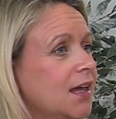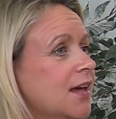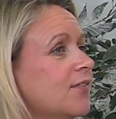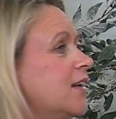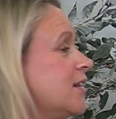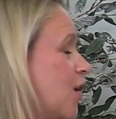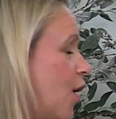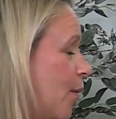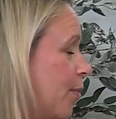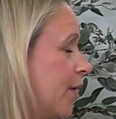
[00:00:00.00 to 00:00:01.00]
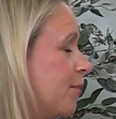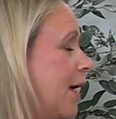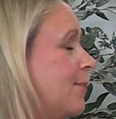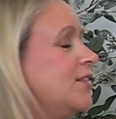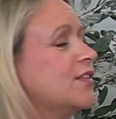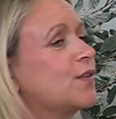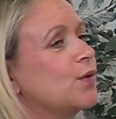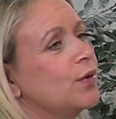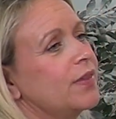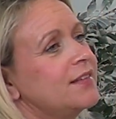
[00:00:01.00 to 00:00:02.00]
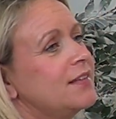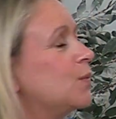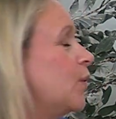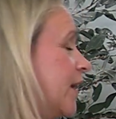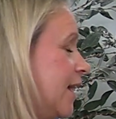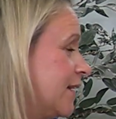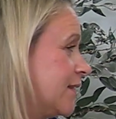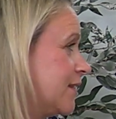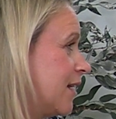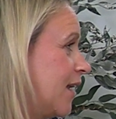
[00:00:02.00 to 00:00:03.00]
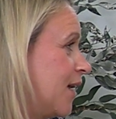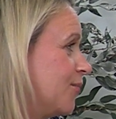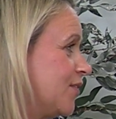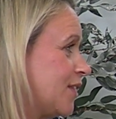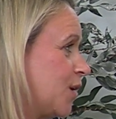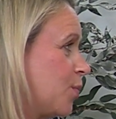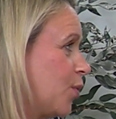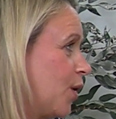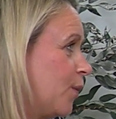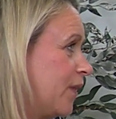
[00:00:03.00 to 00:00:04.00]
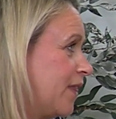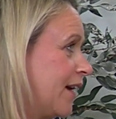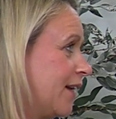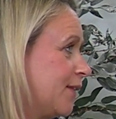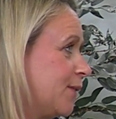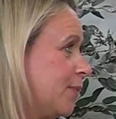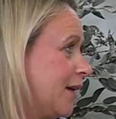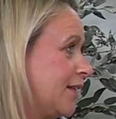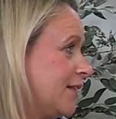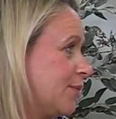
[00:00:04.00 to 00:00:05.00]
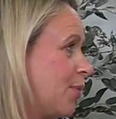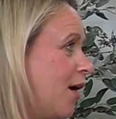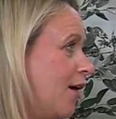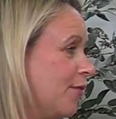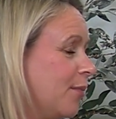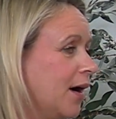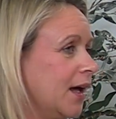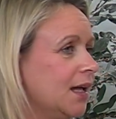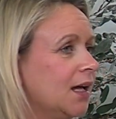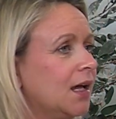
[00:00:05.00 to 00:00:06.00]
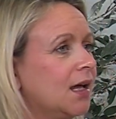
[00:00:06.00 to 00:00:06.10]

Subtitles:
given it up, maybe just thought this is what it is and I'm just going to put up with this because it's part of my